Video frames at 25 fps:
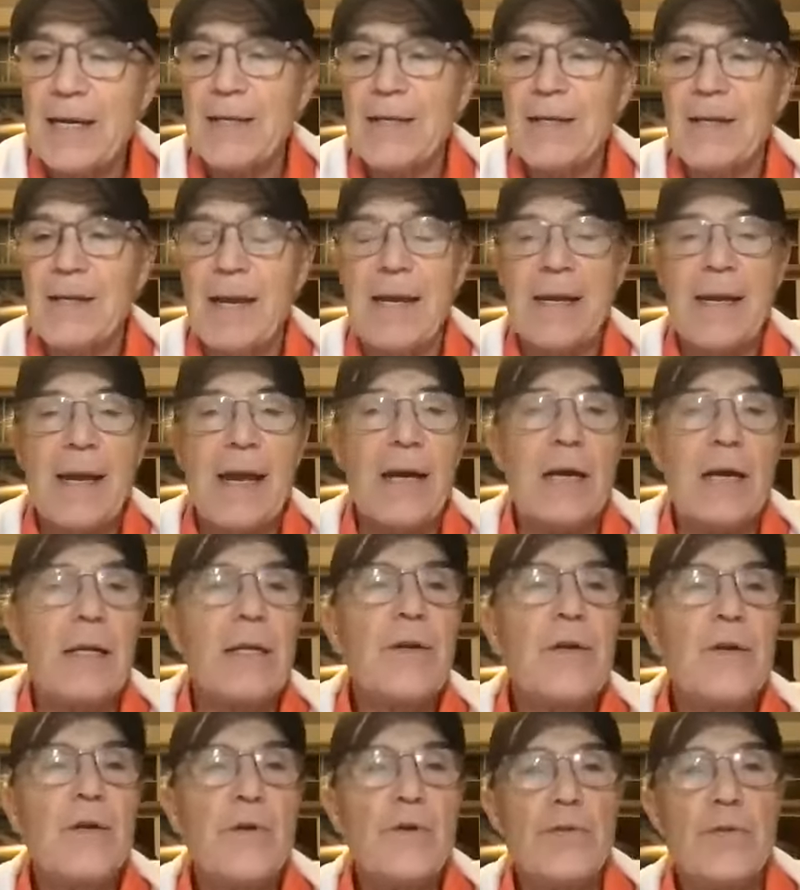And, and, and I'll
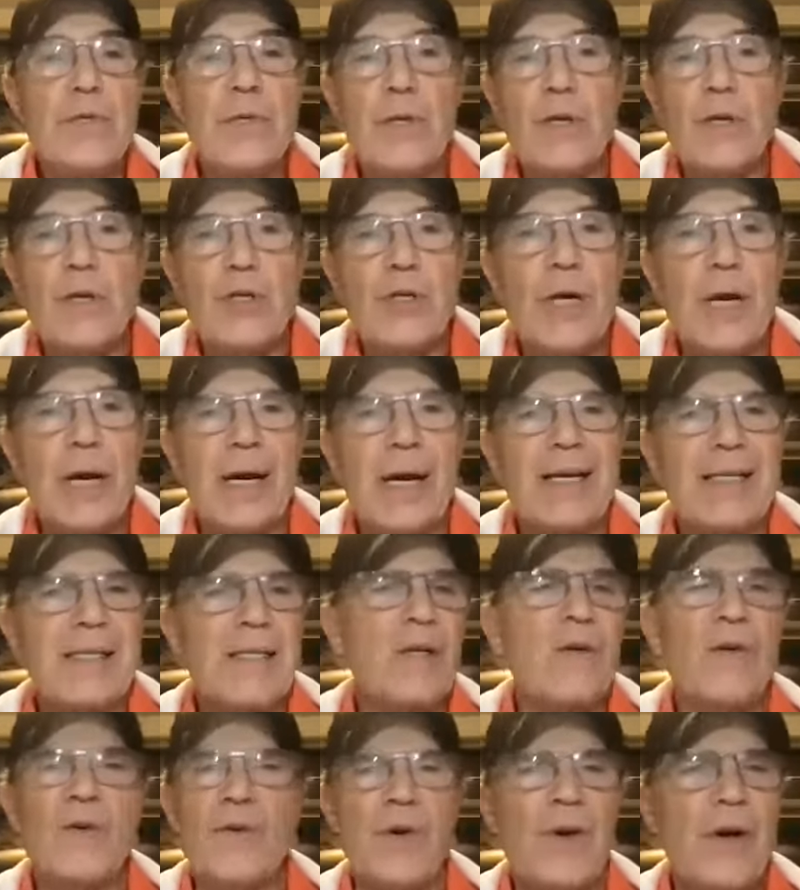introduce you to Chuck. I
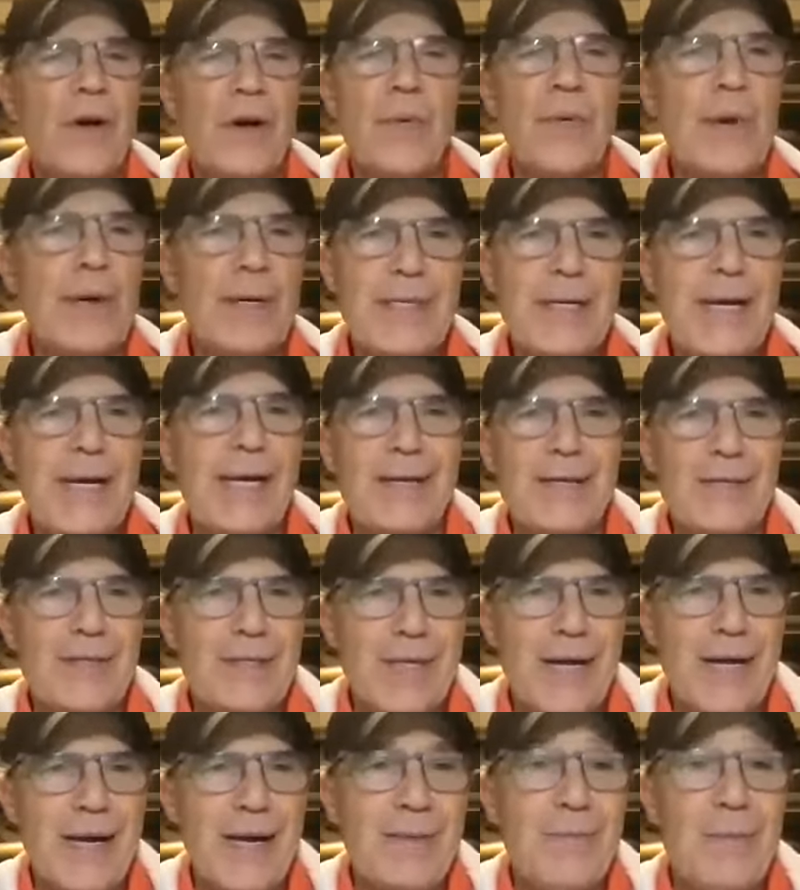said, oh no, I don't want to take his
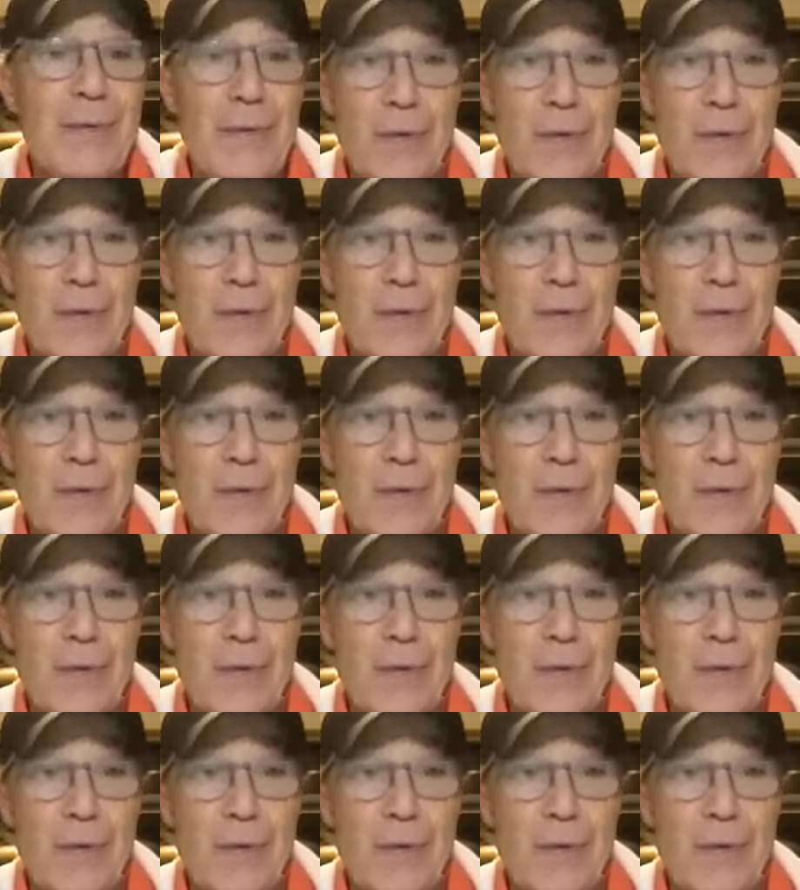time.